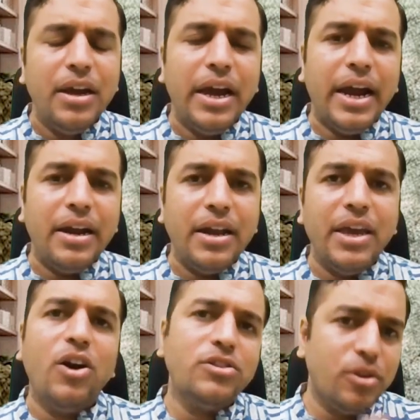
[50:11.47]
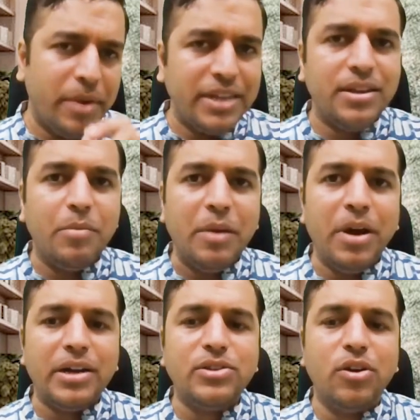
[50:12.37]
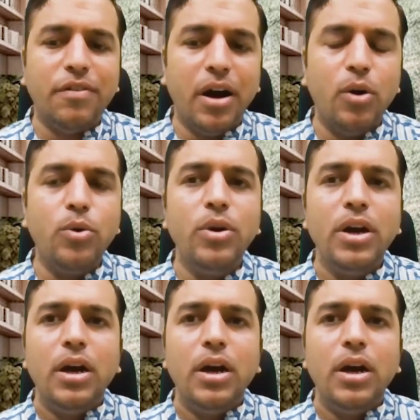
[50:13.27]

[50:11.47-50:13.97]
And he also makes some remarks of how